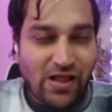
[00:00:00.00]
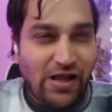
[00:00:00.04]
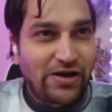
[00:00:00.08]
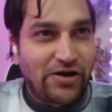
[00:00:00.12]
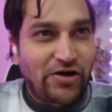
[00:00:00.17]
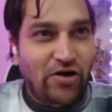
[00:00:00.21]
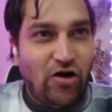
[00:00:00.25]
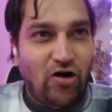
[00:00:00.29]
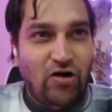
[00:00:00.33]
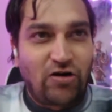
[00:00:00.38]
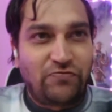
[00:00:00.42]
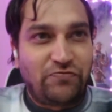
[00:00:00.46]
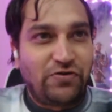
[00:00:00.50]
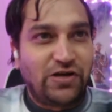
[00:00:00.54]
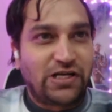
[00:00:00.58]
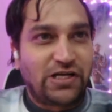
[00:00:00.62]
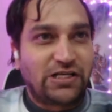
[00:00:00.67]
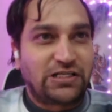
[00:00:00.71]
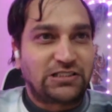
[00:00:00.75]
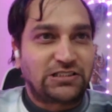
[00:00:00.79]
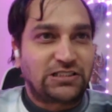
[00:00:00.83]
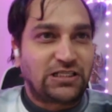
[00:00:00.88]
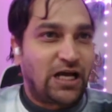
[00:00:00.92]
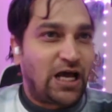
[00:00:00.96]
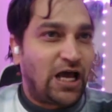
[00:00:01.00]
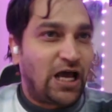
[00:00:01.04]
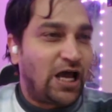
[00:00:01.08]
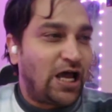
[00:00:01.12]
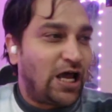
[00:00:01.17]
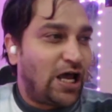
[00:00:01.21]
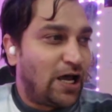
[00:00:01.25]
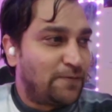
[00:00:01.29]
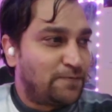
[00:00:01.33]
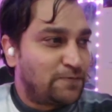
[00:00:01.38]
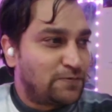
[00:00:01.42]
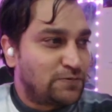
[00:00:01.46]
And I think it's an
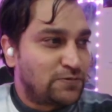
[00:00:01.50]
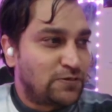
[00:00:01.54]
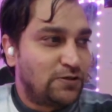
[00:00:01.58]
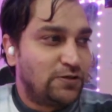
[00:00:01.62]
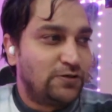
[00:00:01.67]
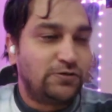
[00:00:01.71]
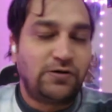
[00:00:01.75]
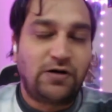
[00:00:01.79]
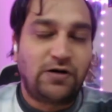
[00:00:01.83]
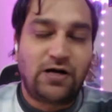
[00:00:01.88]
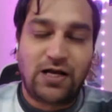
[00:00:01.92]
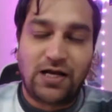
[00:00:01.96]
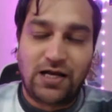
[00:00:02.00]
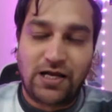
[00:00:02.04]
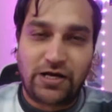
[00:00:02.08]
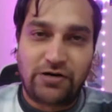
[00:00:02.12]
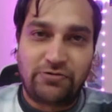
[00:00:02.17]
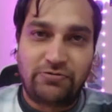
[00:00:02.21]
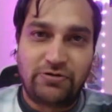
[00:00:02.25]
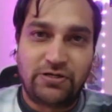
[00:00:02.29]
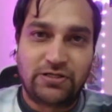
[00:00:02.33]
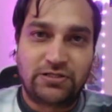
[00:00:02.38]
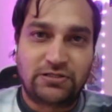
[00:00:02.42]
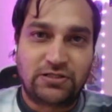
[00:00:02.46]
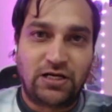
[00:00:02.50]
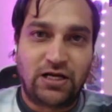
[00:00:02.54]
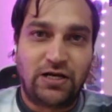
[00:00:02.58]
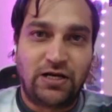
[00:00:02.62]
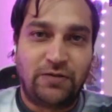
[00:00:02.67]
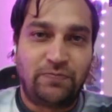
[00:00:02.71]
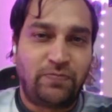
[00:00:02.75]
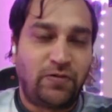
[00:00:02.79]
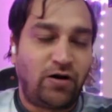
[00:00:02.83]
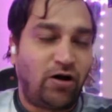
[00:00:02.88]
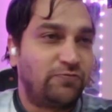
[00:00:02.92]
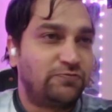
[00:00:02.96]
absolute hilarious
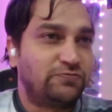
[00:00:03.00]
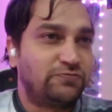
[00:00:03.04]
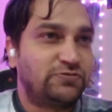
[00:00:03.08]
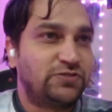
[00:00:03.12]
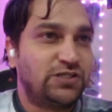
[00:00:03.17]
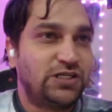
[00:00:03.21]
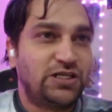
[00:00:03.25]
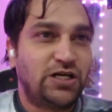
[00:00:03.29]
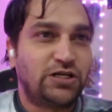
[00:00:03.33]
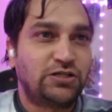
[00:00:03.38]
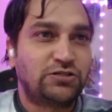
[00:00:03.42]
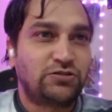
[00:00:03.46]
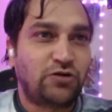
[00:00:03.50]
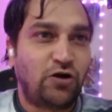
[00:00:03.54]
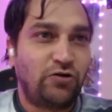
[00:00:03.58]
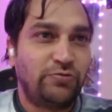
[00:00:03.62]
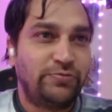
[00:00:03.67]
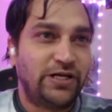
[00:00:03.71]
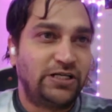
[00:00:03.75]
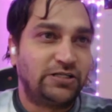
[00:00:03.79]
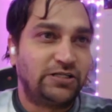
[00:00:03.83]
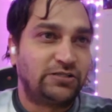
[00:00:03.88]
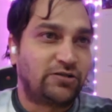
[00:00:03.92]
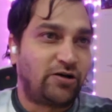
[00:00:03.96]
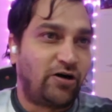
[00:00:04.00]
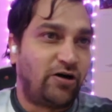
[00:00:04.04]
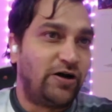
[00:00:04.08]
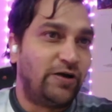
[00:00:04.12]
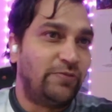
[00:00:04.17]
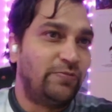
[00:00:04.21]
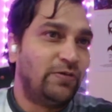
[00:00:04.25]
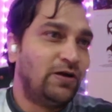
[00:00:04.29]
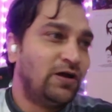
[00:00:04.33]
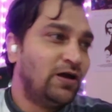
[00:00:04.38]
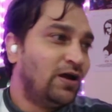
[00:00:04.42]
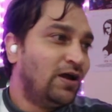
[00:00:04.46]
clip. I've seen it so many
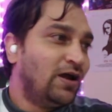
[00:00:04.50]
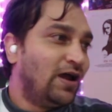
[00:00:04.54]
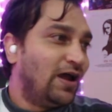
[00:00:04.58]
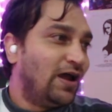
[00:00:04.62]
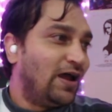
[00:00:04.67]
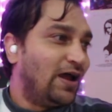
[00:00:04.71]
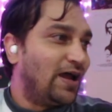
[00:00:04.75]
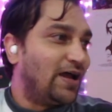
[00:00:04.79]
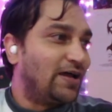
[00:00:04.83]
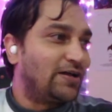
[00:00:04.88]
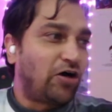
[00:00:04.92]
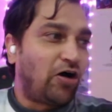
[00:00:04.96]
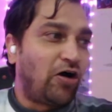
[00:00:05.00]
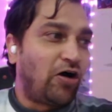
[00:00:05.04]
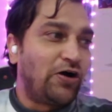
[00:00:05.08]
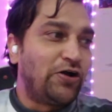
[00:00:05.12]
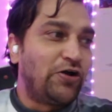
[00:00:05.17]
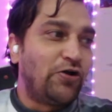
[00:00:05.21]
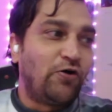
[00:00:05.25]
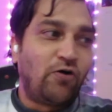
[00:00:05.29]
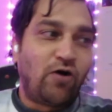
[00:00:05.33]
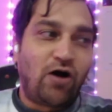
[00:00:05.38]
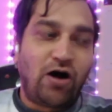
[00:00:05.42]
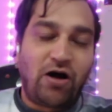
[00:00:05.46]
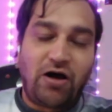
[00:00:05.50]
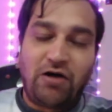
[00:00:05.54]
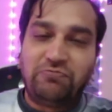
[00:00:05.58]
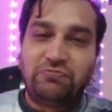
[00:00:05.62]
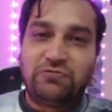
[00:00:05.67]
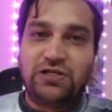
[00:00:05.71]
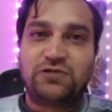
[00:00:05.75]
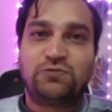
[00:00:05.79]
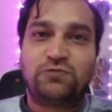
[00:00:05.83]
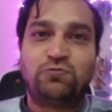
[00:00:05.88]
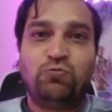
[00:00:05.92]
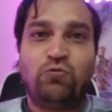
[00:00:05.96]
times. And I know I
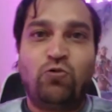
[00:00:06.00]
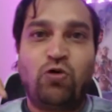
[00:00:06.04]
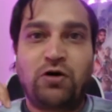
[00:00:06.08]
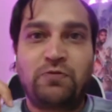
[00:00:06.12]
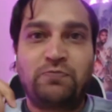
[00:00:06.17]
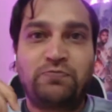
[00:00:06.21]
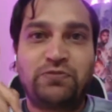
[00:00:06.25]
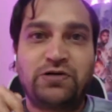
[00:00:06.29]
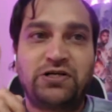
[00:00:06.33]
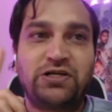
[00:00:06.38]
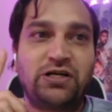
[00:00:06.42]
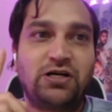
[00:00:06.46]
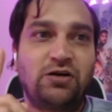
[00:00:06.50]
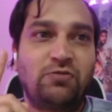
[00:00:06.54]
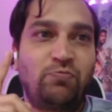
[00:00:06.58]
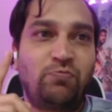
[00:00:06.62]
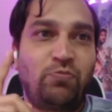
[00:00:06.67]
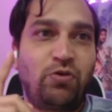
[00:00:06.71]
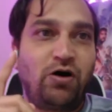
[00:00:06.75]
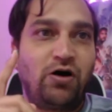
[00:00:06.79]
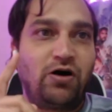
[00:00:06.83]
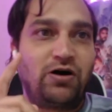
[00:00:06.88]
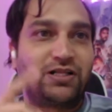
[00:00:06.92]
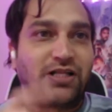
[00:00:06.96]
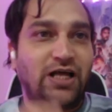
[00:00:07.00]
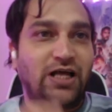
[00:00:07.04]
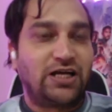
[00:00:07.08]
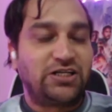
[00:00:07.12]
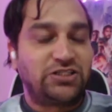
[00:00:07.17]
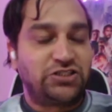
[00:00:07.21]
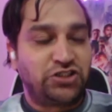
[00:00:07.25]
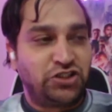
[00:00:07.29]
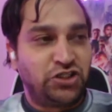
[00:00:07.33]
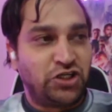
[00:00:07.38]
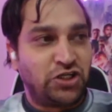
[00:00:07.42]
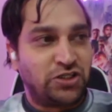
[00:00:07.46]
have this one particular part
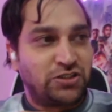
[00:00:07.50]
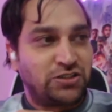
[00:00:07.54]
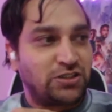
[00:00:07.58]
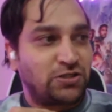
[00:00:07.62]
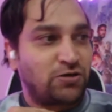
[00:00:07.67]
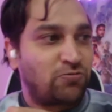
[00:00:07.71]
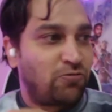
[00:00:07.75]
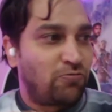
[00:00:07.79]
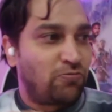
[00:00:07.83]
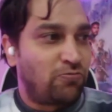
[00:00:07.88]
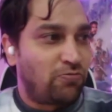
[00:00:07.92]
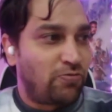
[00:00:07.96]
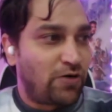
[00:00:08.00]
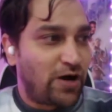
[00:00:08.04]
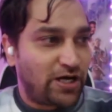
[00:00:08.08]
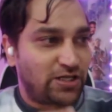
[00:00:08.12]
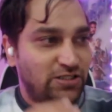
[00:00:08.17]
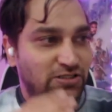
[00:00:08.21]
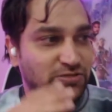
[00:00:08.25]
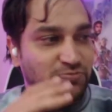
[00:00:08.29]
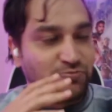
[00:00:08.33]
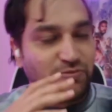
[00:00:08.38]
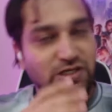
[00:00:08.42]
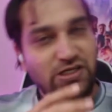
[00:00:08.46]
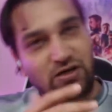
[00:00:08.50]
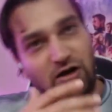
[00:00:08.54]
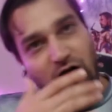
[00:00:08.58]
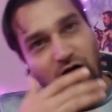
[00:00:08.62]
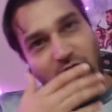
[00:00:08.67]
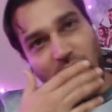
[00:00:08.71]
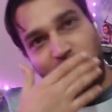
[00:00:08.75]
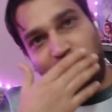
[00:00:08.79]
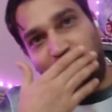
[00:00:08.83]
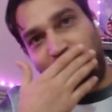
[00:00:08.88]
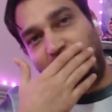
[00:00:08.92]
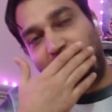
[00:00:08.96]
that just cracks me
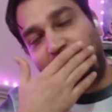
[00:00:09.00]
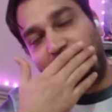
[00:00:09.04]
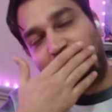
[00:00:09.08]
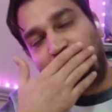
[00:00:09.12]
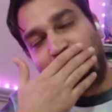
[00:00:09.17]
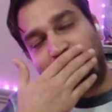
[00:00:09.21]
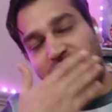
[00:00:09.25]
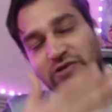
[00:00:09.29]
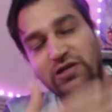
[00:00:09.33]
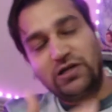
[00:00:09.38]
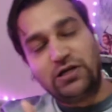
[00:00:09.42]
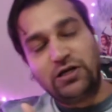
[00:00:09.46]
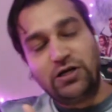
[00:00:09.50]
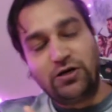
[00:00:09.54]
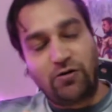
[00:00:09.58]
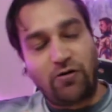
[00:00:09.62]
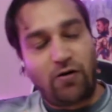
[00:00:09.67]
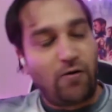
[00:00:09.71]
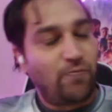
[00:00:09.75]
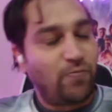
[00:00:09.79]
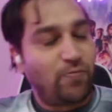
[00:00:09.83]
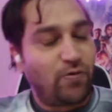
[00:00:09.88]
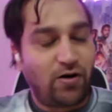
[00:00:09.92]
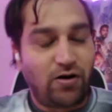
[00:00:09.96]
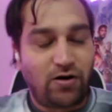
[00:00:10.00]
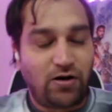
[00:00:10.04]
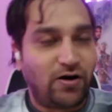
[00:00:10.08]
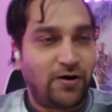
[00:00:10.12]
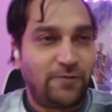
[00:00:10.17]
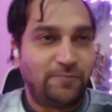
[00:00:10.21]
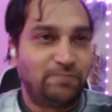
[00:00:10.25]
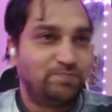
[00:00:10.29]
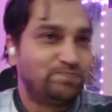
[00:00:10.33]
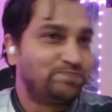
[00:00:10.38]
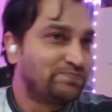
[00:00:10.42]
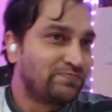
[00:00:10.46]
up. I really hope.
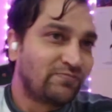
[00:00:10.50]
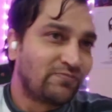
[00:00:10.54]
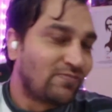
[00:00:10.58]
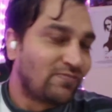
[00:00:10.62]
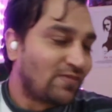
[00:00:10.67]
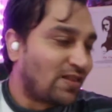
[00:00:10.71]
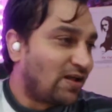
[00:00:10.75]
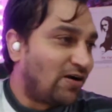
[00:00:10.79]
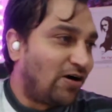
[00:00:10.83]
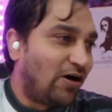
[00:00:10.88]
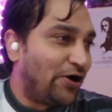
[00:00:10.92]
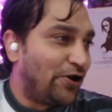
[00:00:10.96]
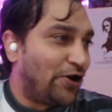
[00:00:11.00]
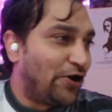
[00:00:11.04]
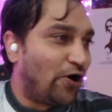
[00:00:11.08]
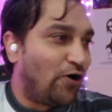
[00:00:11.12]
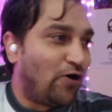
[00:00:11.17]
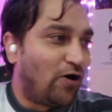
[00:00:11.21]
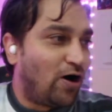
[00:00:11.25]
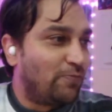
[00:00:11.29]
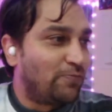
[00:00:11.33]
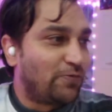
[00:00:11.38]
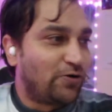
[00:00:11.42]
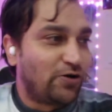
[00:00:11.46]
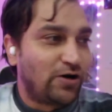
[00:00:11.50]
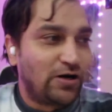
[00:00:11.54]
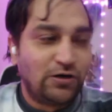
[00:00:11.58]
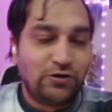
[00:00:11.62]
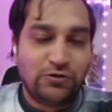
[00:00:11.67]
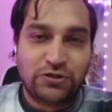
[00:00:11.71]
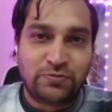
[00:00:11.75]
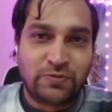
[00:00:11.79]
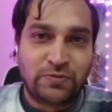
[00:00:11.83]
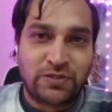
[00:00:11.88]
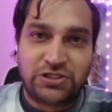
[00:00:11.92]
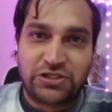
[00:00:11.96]
I know I'm going to
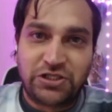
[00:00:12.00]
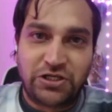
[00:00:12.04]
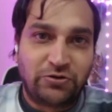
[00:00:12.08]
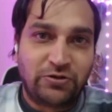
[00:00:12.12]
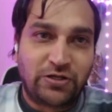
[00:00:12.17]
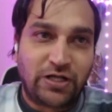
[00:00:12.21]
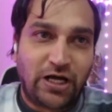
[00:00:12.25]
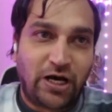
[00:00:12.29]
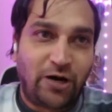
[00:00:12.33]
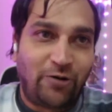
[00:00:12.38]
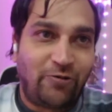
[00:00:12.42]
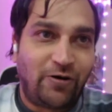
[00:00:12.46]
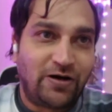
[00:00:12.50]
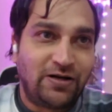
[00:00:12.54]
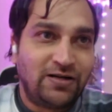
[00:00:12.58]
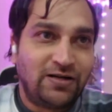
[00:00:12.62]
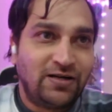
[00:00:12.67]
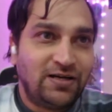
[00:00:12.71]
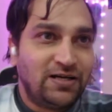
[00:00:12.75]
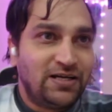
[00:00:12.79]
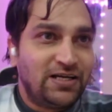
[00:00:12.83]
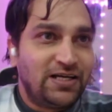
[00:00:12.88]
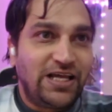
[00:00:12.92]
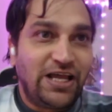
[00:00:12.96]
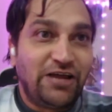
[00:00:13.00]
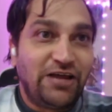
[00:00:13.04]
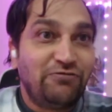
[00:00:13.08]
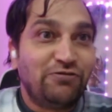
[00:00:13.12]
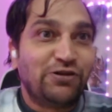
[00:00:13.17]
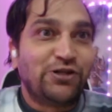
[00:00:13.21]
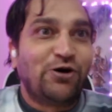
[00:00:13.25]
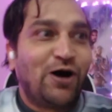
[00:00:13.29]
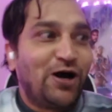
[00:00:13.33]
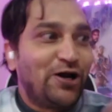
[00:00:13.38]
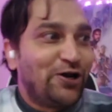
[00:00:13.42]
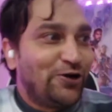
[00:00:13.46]
lose my shit on that one.
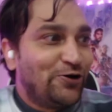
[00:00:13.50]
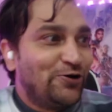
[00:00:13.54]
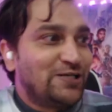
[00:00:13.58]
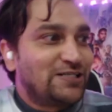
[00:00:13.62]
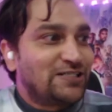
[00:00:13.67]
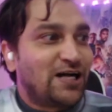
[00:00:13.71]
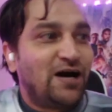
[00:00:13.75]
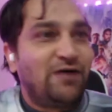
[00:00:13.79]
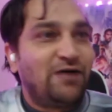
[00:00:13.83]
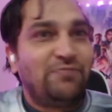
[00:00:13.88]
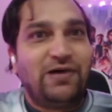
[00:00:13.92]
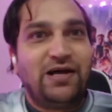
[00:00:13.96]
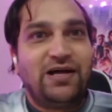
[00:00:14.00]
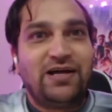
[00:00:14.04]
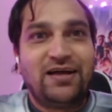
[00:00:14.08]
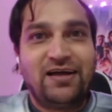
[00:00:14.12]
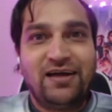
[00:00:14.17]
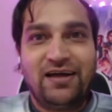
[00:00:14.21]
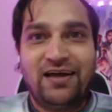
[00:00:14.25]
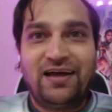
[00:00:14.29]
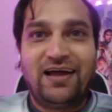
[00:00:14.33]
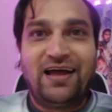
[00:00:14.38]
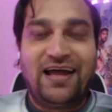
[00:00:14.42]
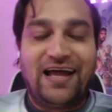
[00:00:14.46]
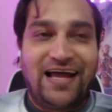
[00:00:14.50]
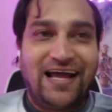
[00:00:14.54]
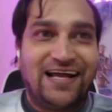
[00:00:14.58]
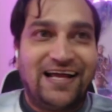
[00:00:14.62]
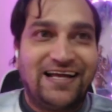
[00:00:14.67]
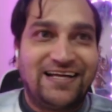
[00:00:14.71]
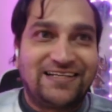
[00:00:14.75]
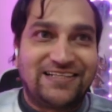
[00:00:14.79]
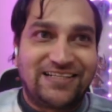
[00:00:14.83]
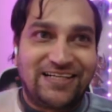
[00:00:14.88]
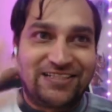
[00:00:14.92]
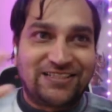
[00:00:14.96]
Even though I know it's coming.
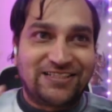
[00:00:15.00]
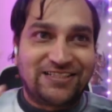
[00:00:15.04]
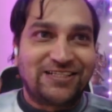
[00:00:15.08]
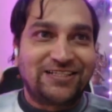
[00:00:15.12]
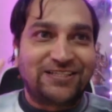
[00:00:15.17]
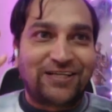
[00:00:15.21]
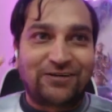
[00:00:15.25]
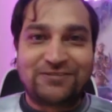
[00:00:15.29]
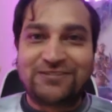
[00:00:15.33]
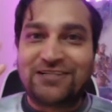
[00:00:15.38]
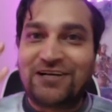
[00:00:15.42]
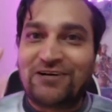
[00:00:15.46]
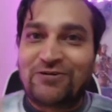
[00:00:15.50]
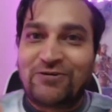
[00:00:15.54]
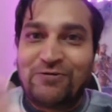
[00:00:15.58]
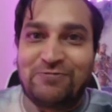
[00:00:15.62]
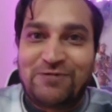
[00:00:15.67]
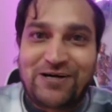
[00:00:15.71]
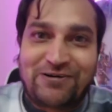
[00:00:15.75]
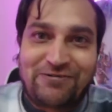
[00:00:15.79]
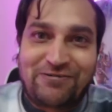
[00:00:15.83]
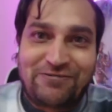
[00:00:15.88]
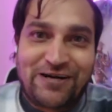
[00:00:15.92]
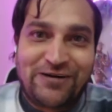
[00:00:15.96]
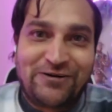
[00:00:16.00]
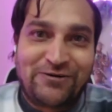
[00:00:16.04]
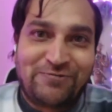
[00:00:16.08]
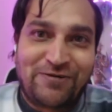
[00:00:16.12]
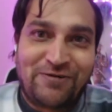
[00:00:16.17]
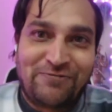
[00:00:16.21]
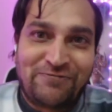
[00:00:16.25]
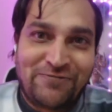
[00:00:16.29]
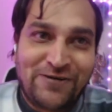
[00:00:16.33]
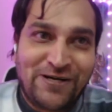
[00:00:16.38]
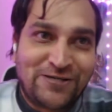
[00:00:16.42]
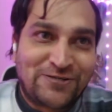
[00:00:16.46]
And it's just, I've still got my grin on
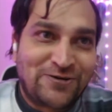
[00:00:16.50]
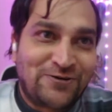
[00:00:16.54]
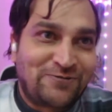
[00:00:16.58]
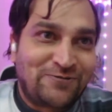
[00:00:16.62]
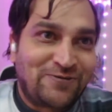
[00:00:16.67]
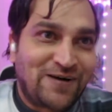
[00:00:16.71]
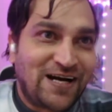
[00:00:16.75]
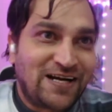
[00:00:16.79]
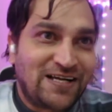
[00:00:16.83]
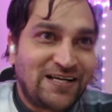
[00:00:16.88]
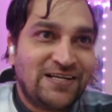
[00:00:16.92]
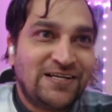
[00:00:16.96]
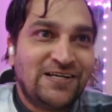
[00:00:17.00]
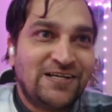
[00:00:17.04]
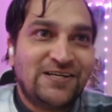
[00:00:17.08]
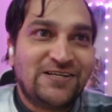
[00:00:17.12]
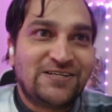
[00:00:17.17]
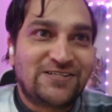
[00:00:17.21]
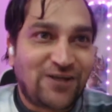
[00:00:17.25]
my face already.